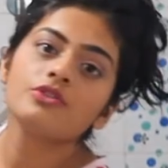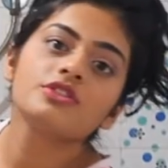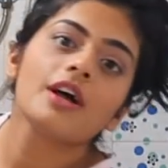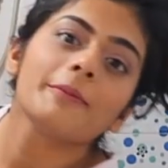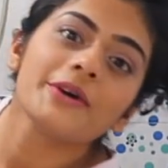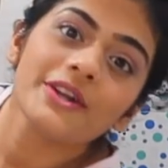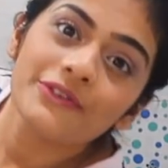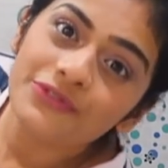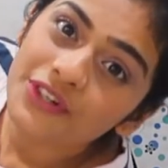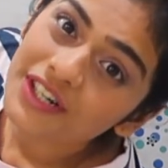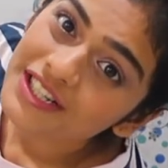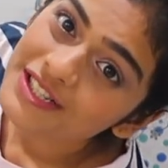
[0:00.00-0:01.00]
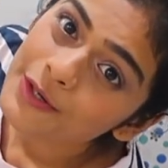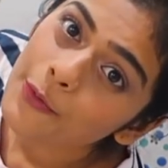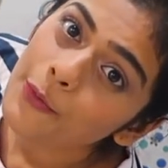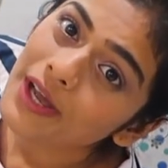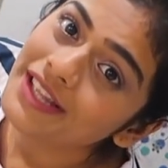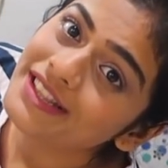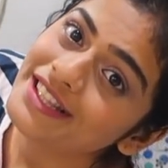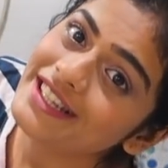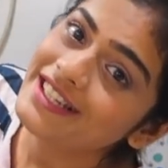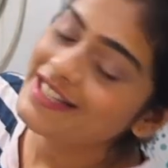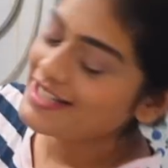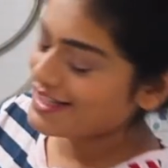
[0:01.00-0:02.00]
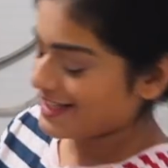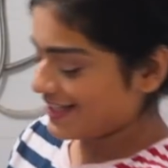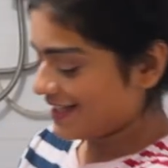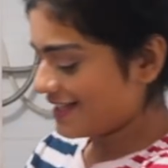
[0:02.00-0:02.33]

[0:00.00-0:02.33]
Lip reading: So I'm gonna first wet this.